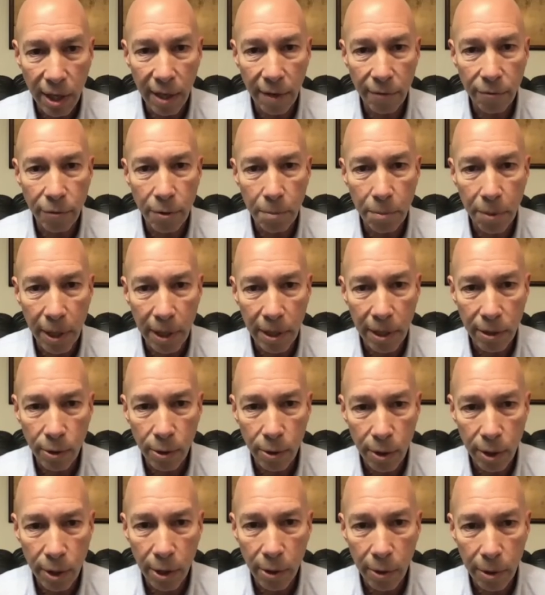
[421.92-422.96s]
to pay the
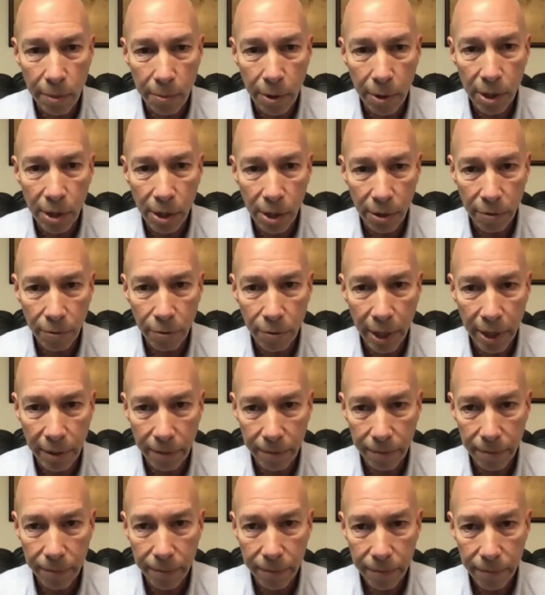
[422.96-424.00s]
ongoing monthly rent.
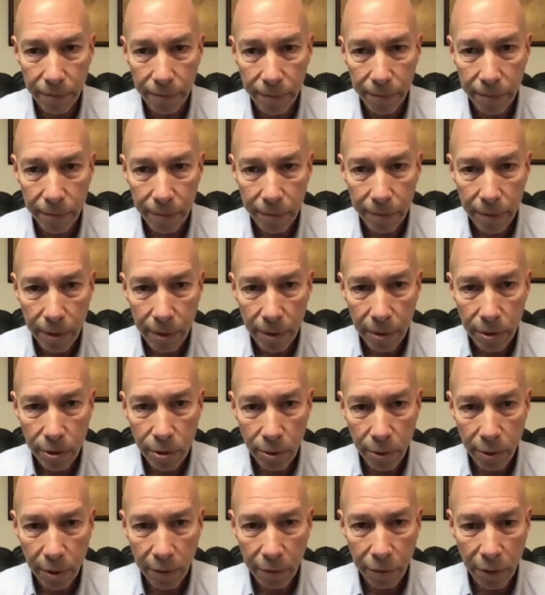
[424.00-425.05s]
So
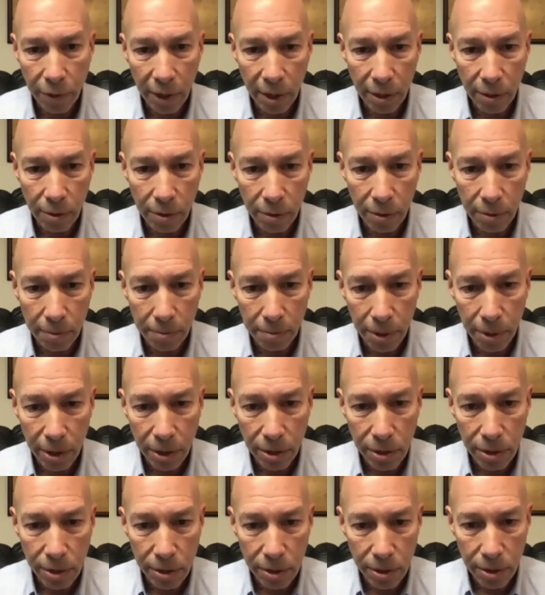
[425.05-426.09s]
if they either
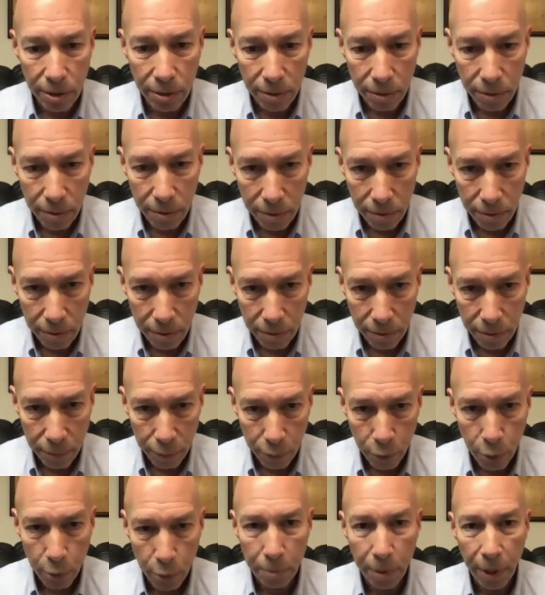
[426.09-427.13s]
miss
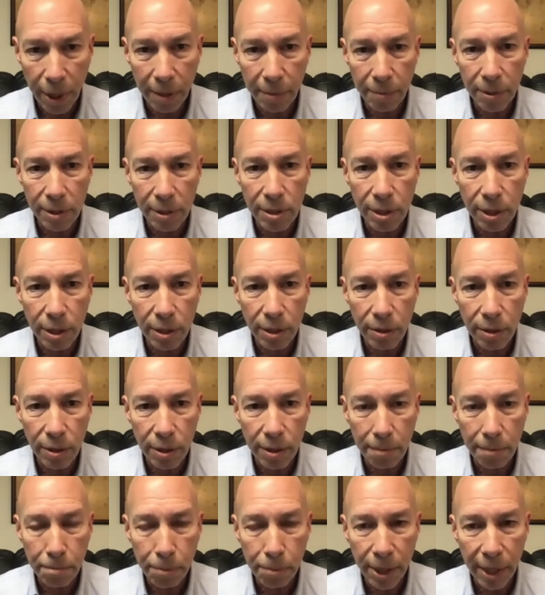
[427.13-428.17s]
4 payments under the
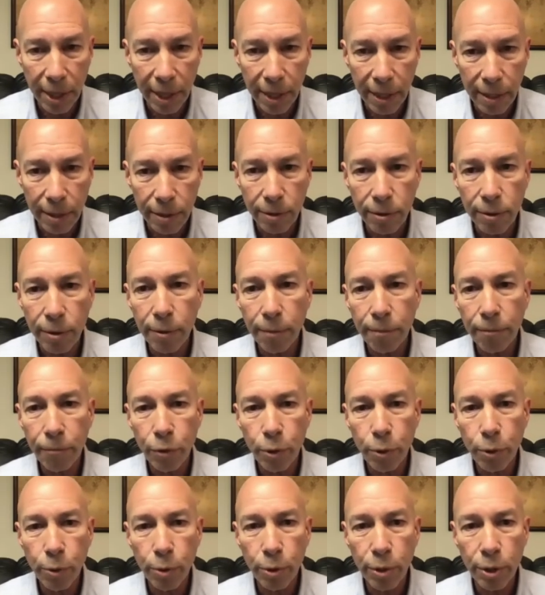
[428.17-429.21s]
plan
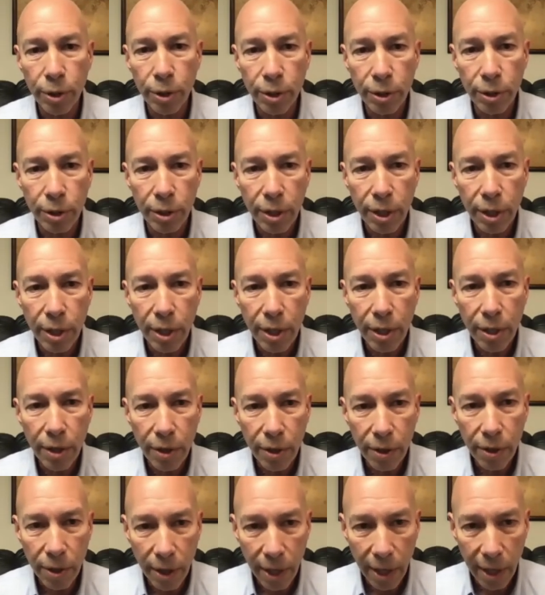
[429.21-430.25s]
or
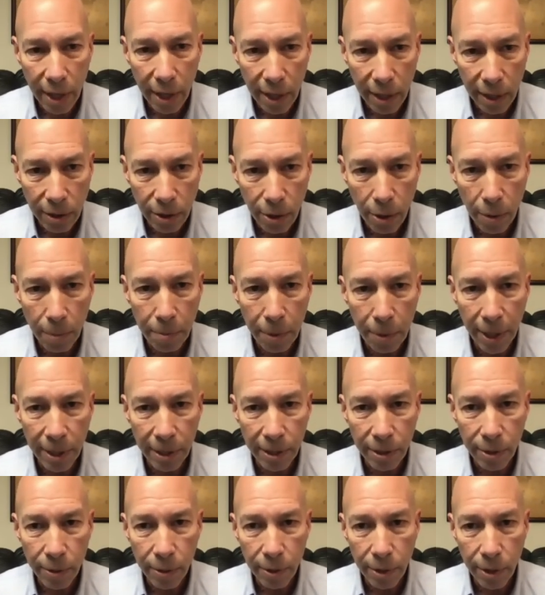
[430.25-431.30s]
they don't pay the
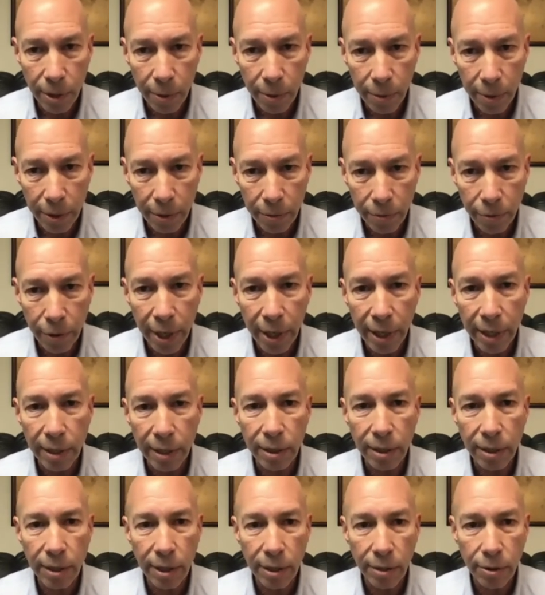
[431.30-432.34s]
ongoing rent,
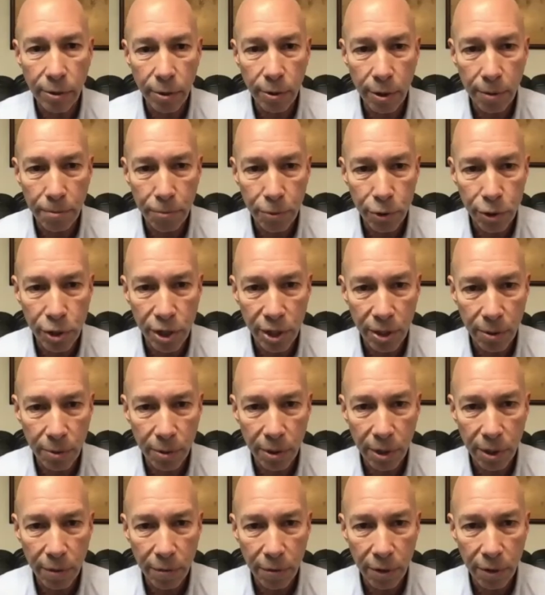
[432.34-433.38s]
then you can proceed with
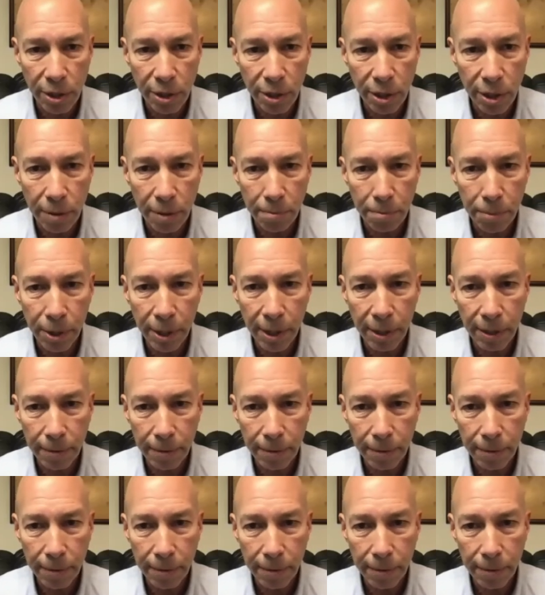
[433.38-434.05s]
the eviction complaint.